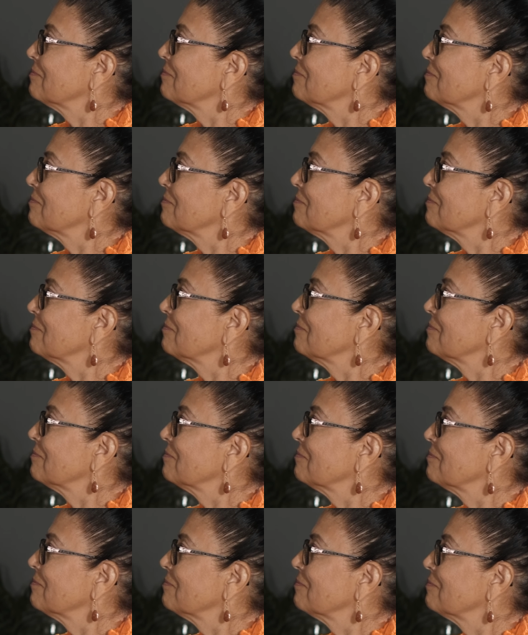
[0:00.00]

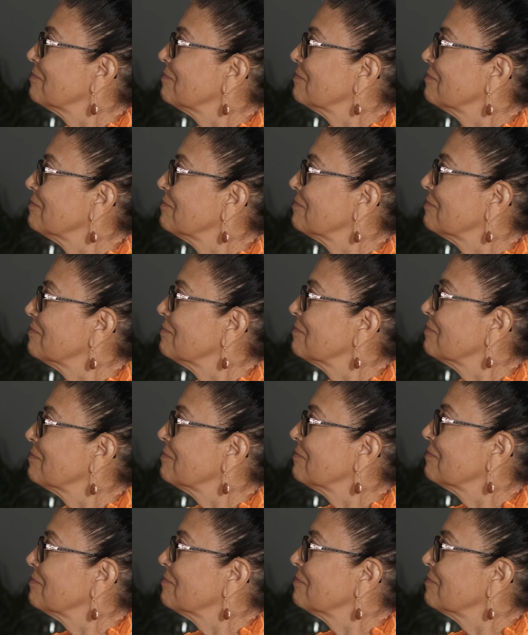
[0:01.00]

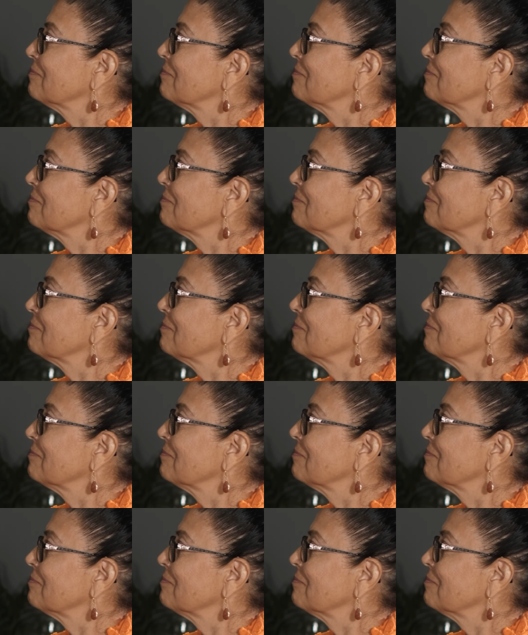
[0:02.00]
(not speaking)